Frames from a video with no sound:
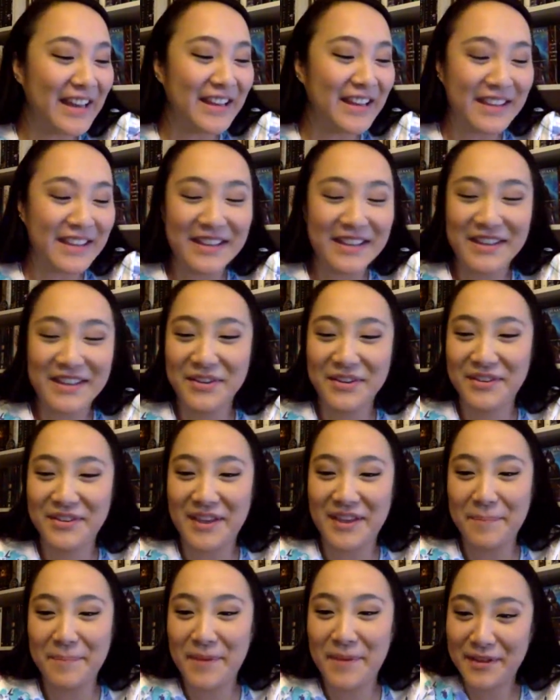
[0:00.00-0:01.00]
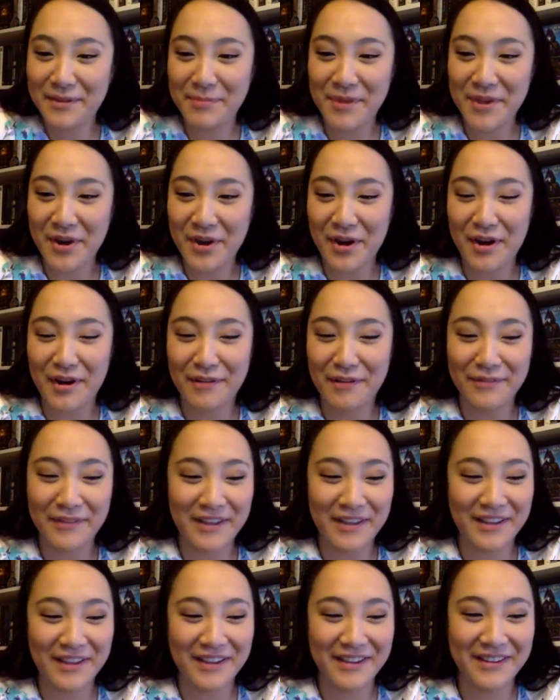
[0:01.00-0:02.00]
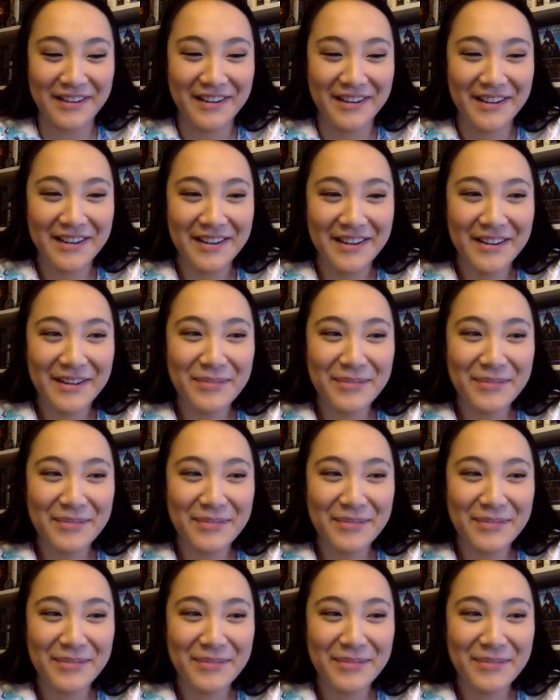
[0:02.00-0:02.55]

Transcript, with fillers: details that piss me off, and mm-hmm.